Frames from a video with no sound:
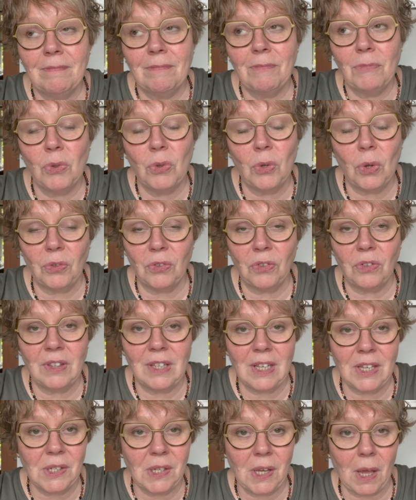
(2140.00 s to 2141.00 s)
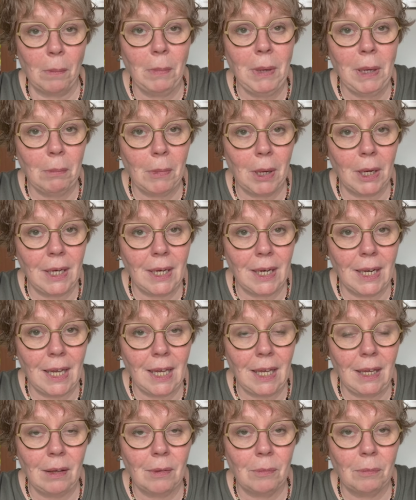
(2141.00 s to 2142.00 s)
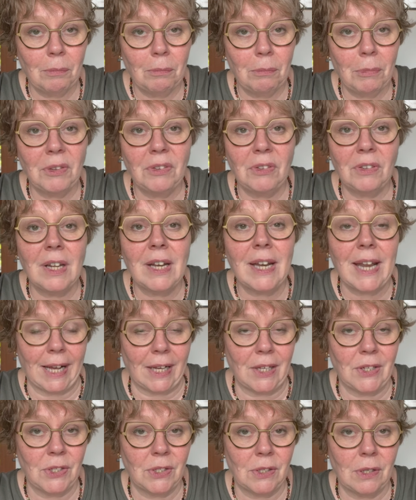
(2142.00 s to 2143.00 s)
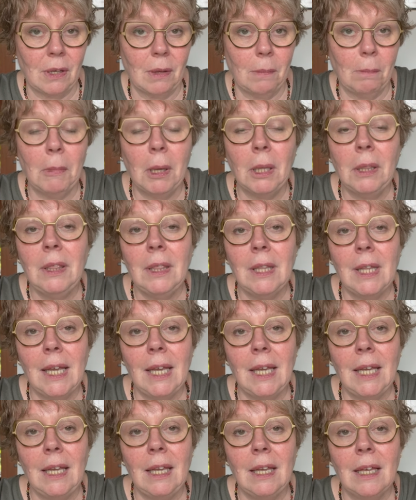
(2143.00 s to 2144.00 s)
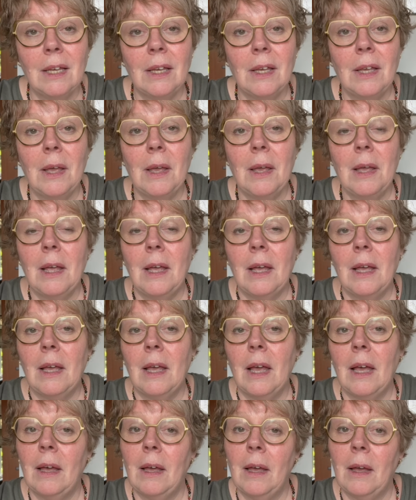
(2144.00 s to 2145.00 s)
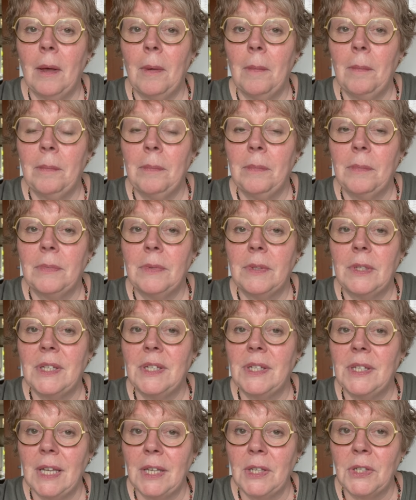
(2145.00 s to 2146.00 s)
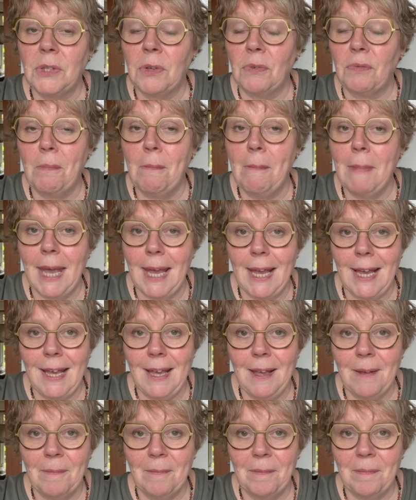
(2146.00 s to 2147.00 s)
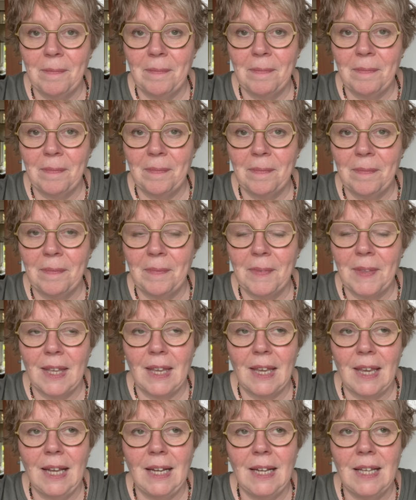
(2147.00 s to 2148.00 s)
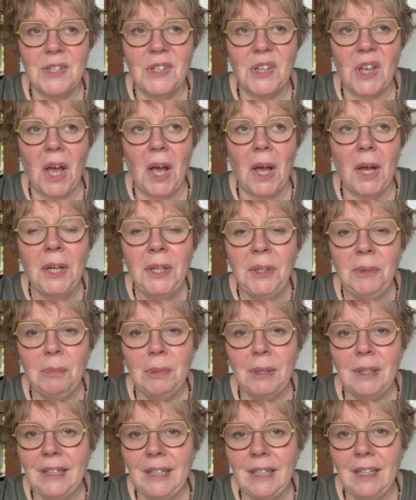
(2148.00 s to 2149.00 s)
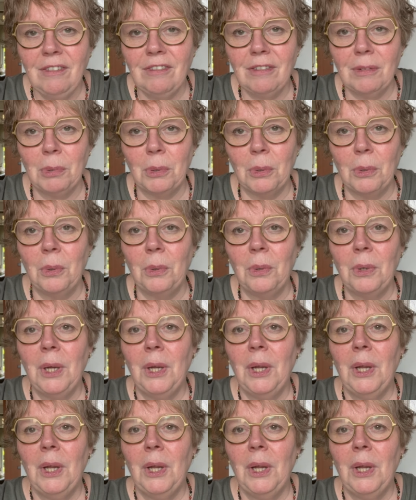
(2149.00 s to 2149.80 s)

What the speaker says: not this coming Monday, but the next Monday, the 6th of May. It is unbelievable